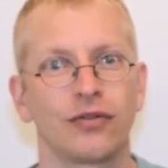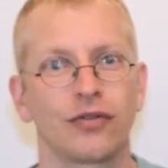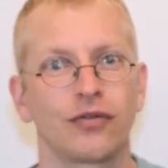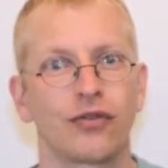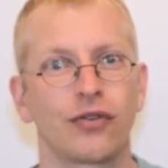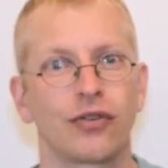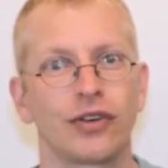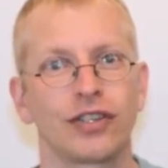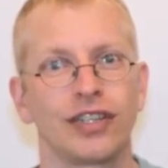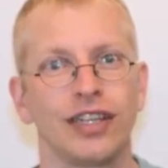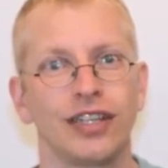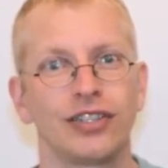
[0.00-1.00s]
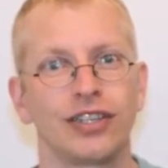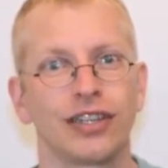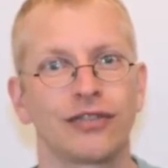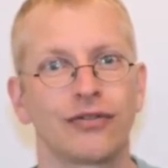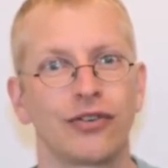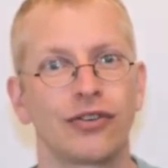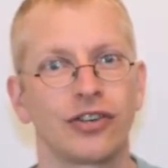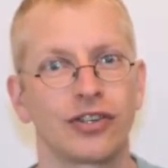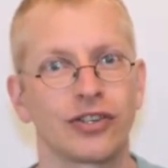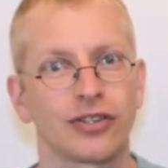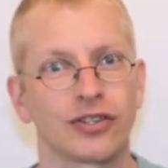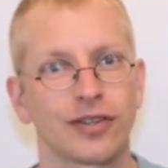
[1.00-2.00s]
for teaching
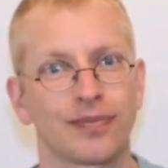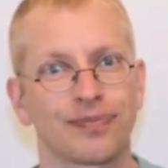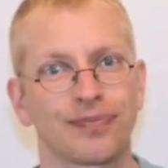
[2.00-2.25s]
foreigners.